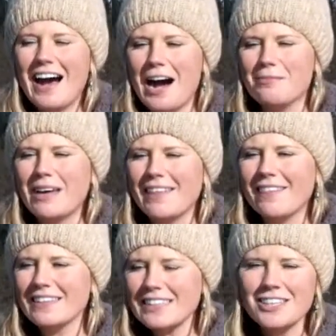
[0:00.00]

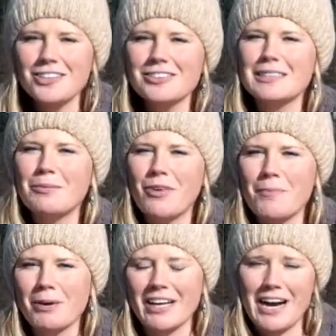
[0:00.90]
And this includes some of our
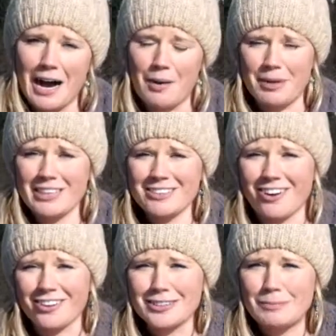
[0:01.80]
pretty common
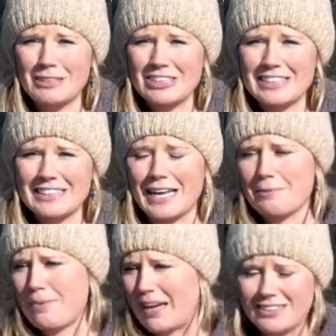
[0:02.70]
turtle species
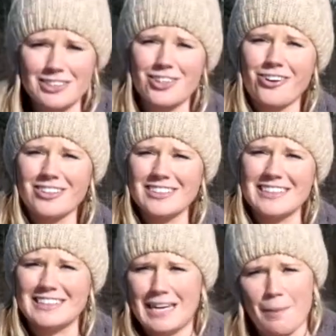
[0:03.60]
like painted turtles
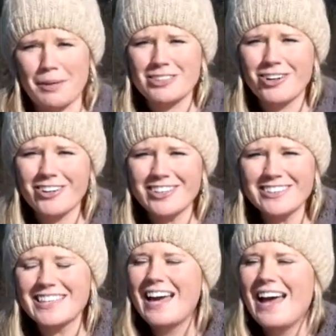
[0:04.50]
and snapping turtles.